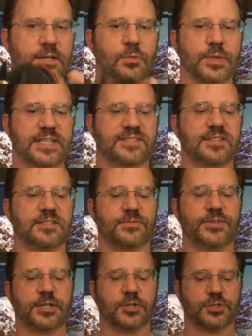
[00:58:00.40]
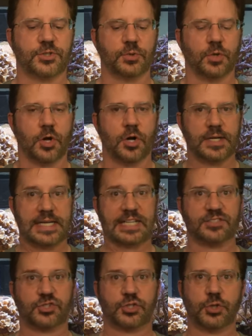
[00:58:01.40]
when it sits in vinegar too long,
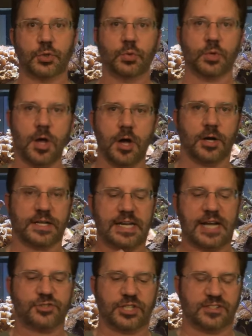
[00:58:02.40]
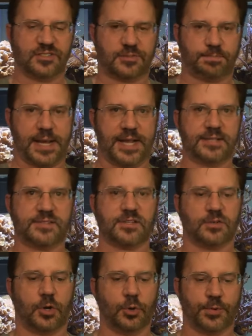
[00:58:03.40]
gets too long. It actually expands
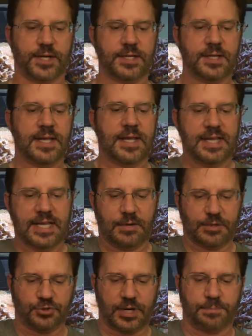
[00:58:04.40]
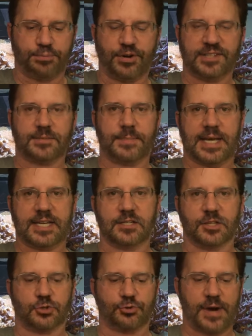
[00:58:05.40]
the O-ring. And when you try and press it back into
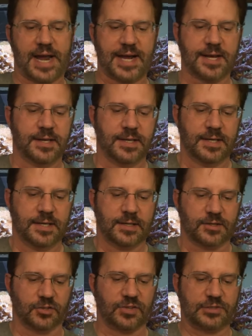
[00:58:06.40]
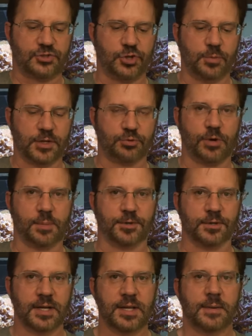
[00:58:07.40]
the track, there's like too much rubber.
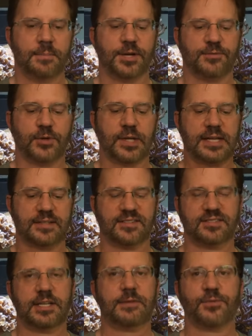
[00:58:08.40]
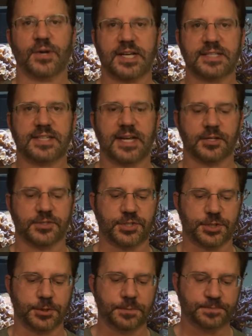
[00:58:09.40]
But if you let it sit for like a day or two,